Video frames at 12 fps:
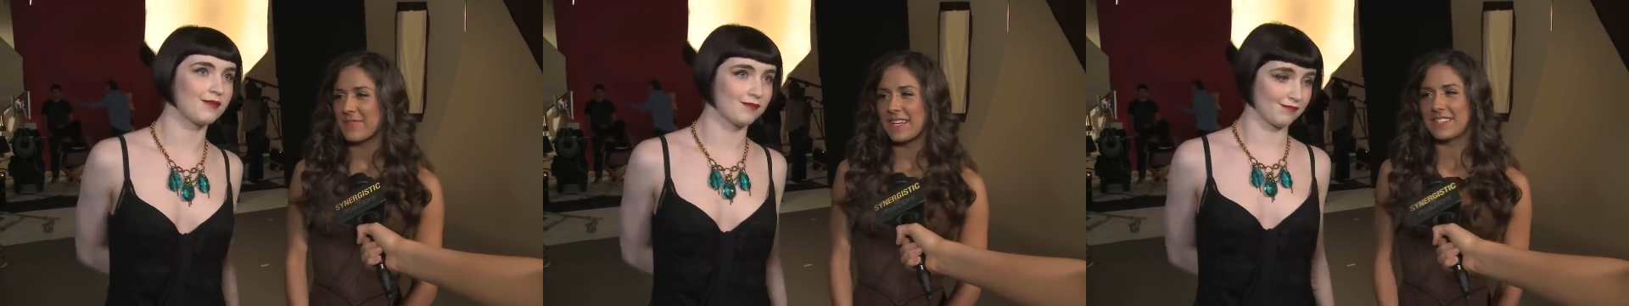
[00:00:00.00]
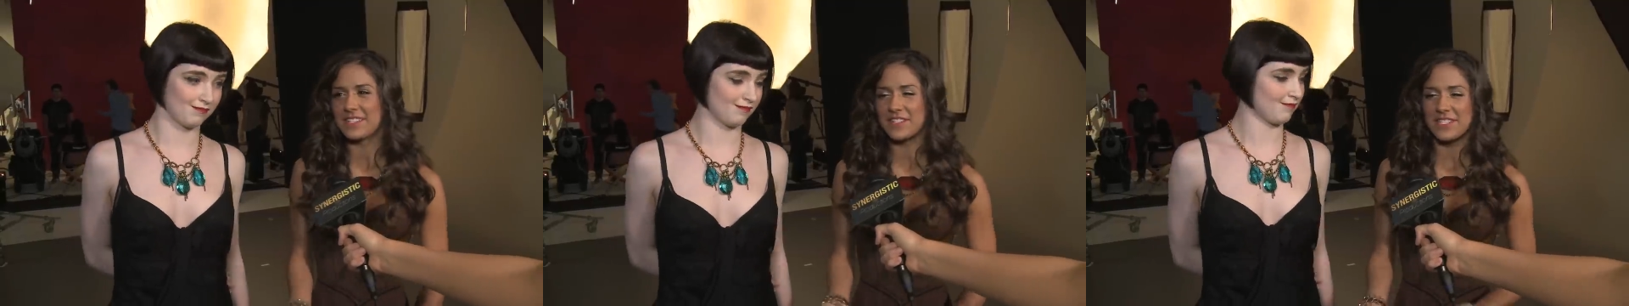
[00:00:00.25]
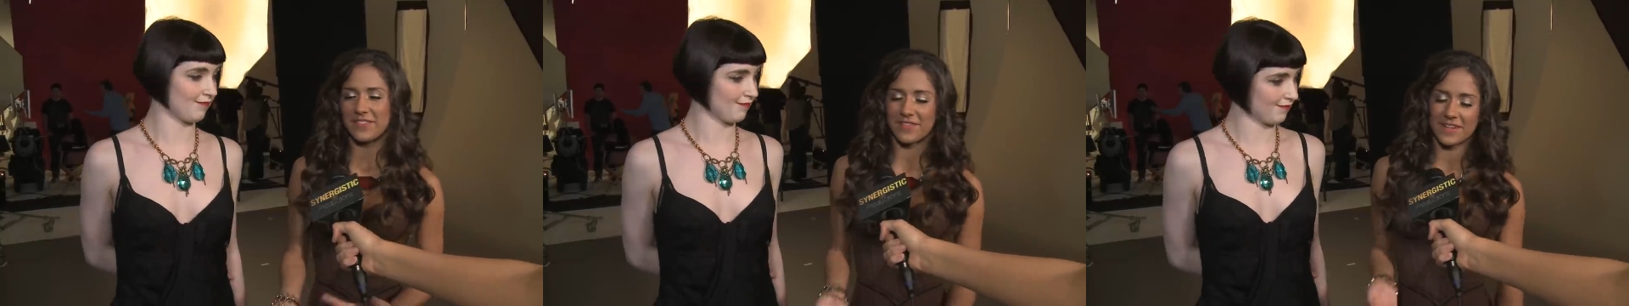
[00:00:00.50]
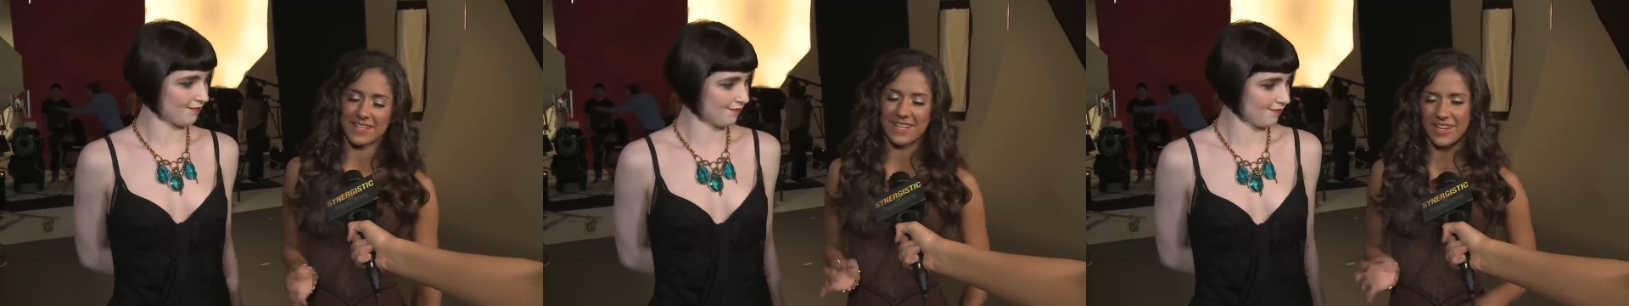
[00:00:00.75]
Speaker 1: Because there's
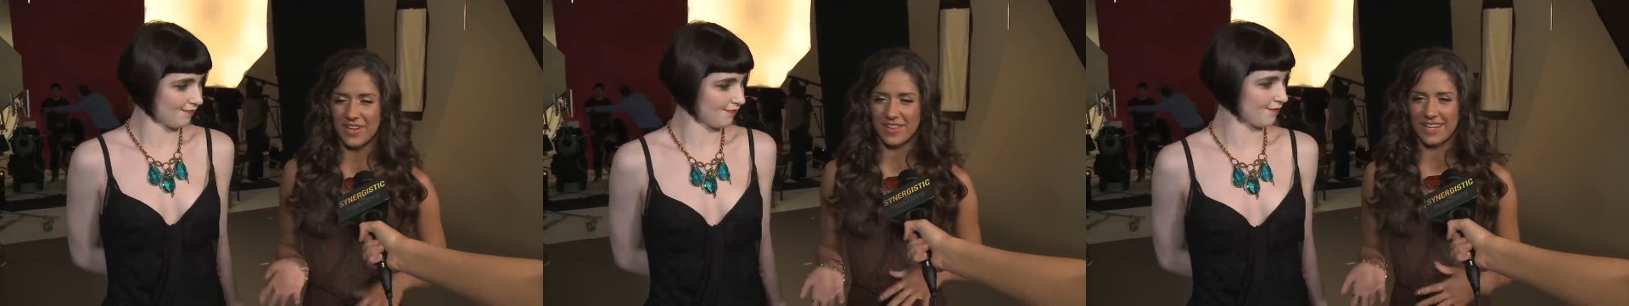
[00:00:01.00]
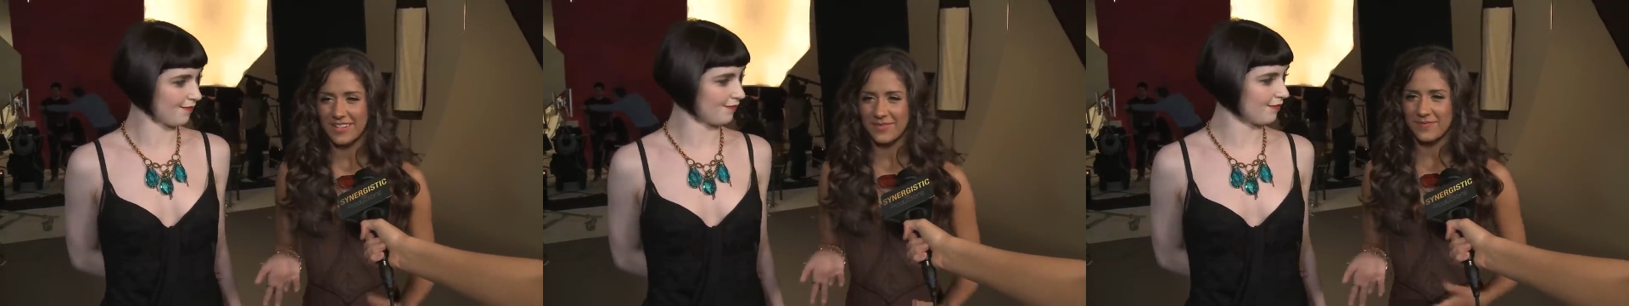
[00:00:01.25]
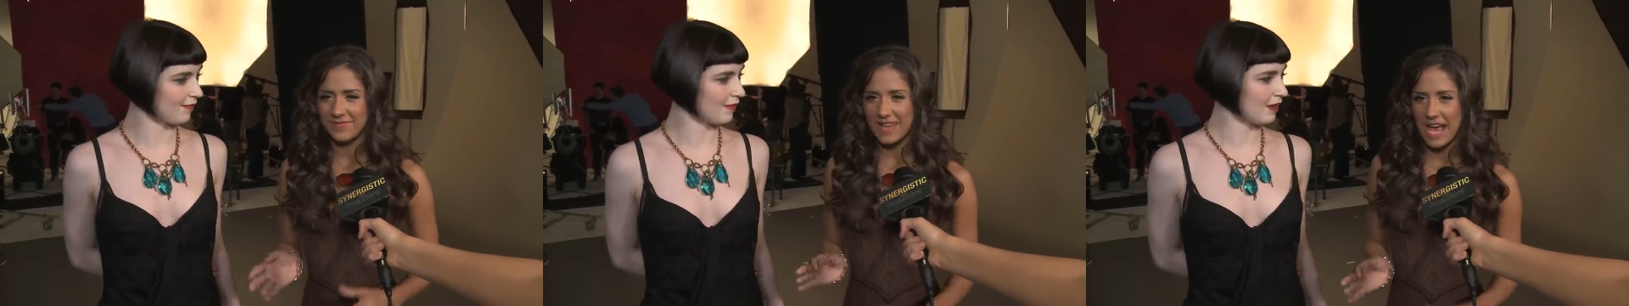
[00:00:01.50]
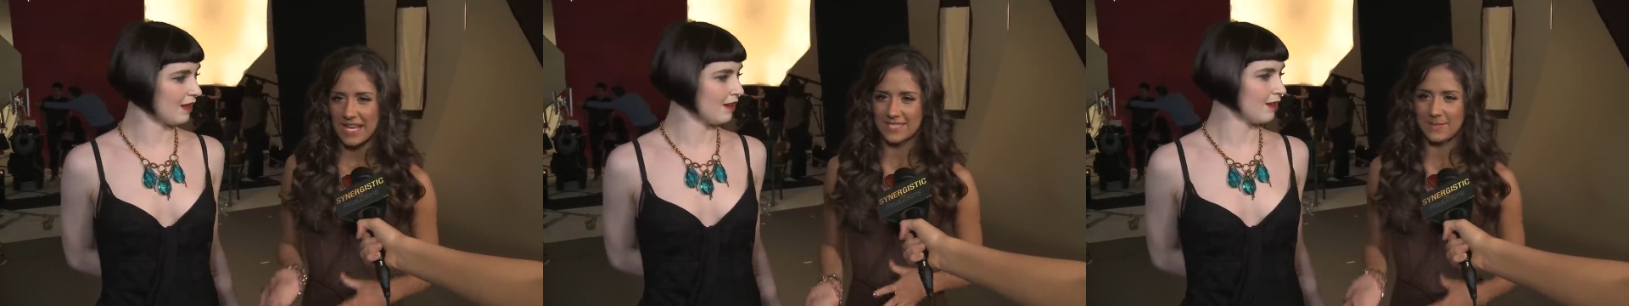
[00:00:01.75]
different, you know, like
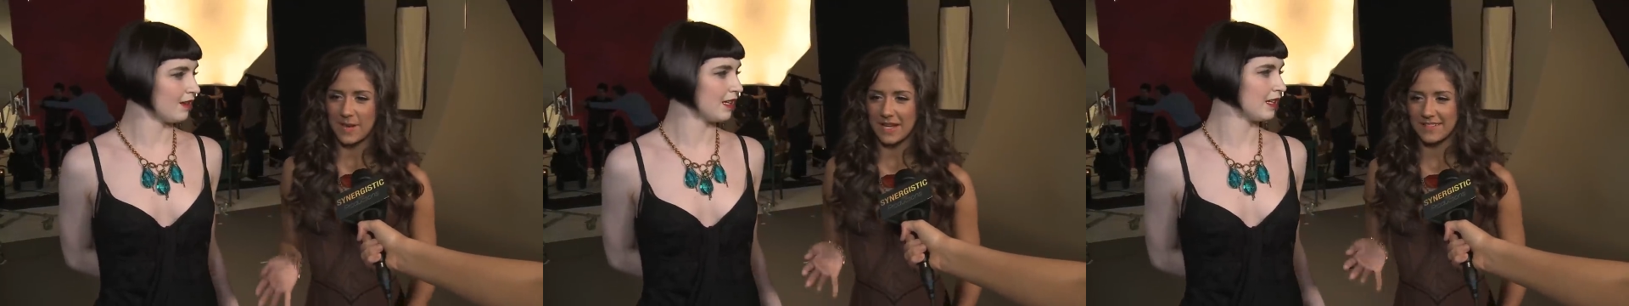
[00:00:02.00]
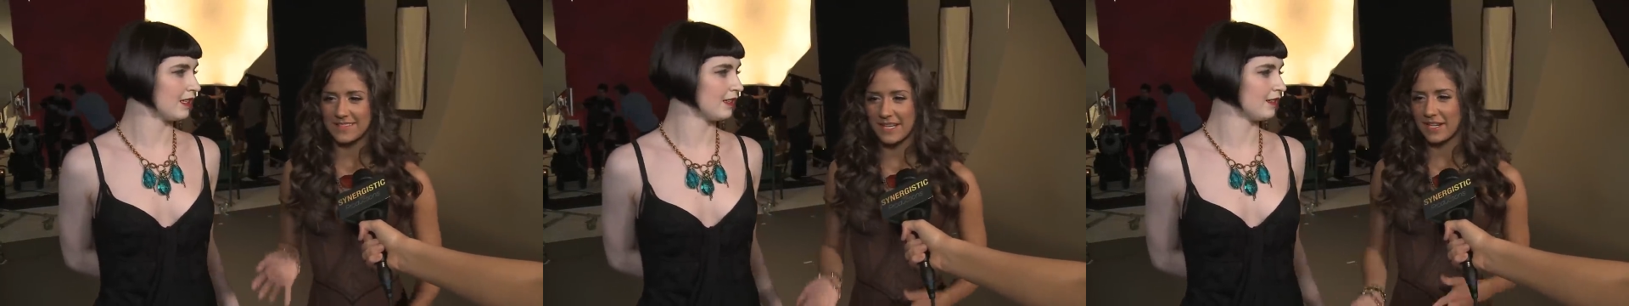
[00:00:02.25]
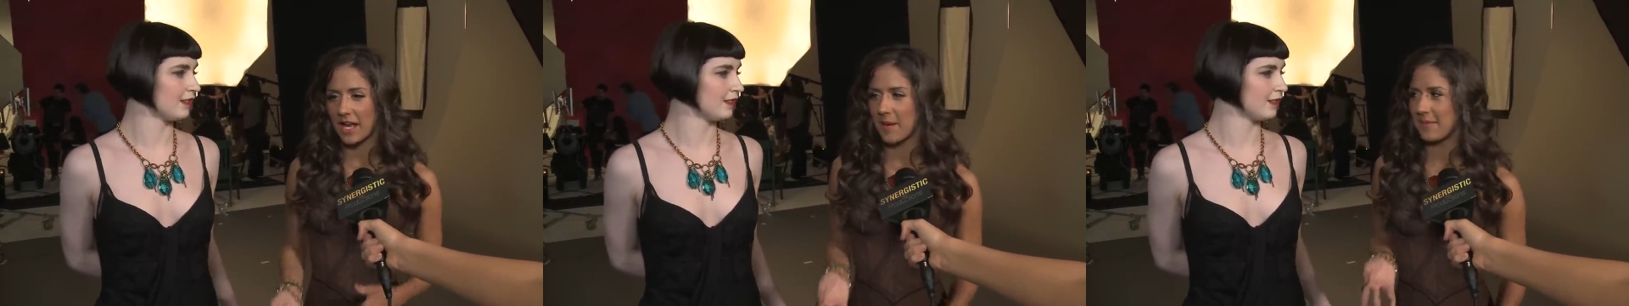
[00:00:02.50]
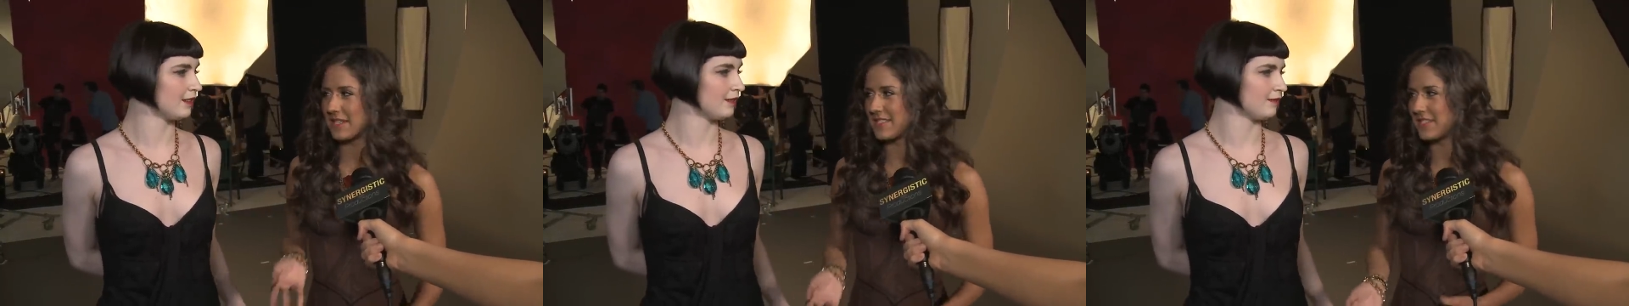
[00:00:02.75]
aspects that
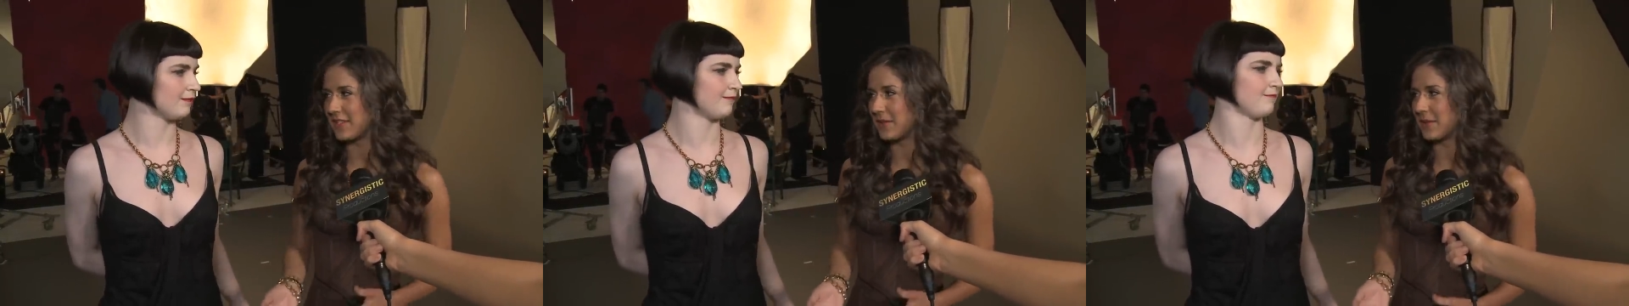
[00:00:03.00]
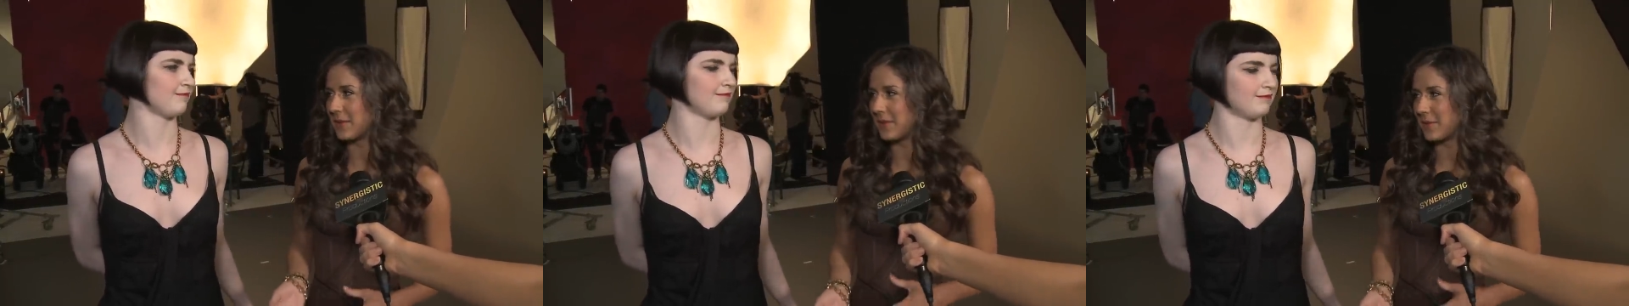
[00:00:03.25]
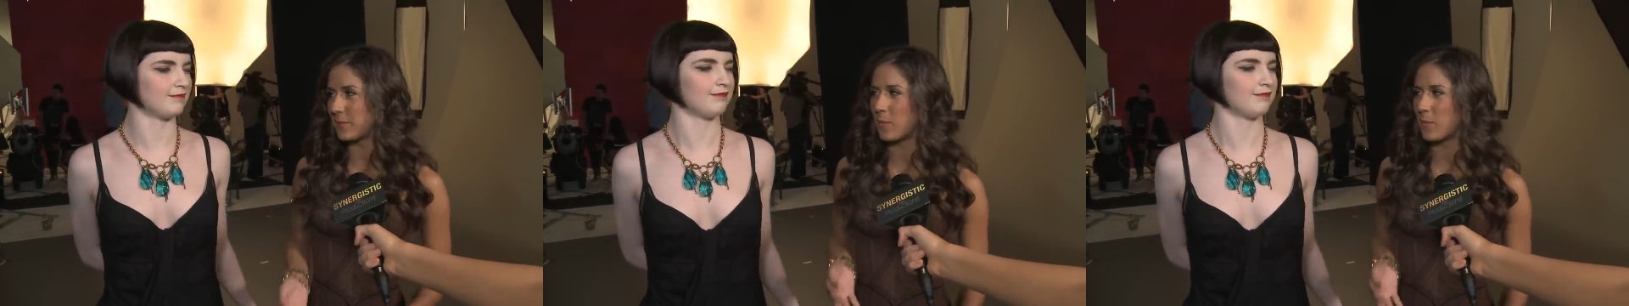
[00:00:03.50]
come into